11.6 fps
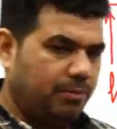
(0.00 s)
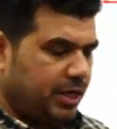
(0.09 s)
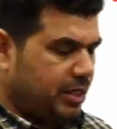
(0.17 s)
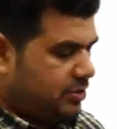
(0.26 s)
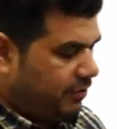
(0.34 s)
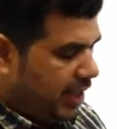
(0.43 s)

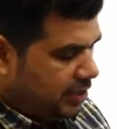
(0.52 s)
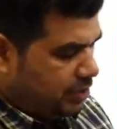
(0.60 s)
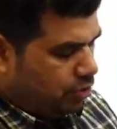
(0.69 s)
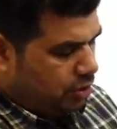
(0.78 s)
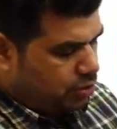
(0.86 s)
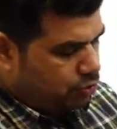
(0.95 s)
case wire is
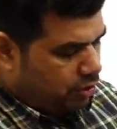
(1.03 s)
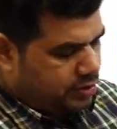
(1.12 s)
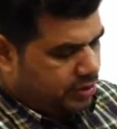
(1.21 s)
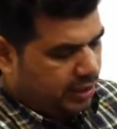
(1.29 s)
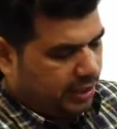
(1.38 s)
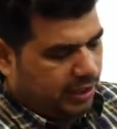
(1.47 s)
also
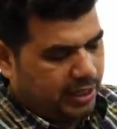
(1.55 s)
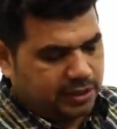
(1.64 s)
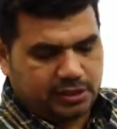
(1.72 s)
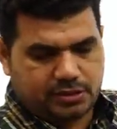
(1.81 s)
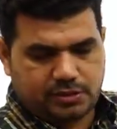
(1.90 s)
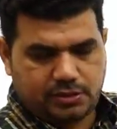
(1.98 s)
oscillating like
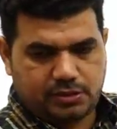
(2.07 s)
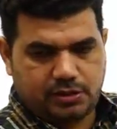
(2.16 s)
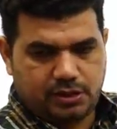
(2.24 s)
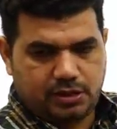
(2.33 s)
this.